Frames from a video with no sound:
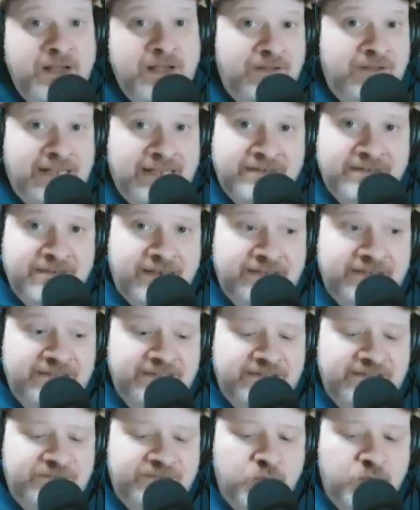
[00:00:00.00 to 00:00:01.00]
as I
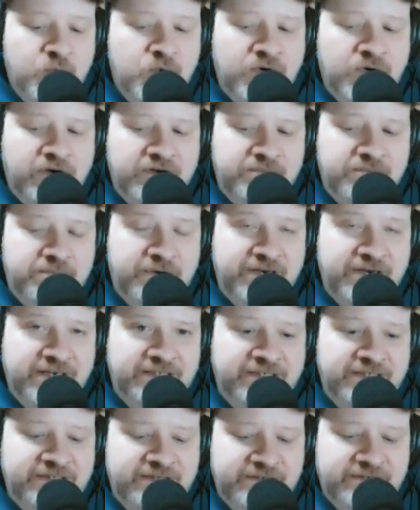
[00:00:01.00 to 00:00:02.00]
just warned,
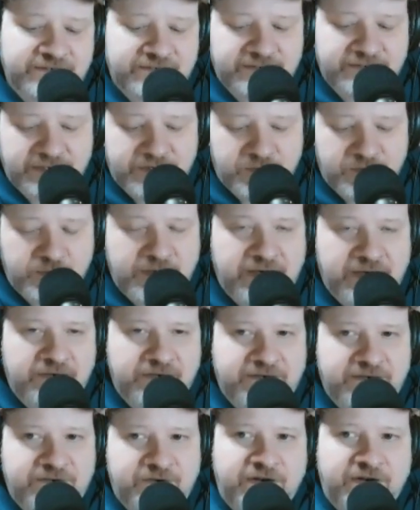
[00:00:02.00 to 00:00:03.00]
predictions,
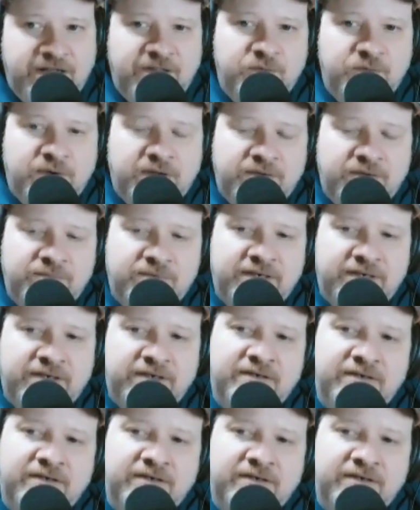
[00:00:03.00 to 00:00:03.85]
rarely turn out the way we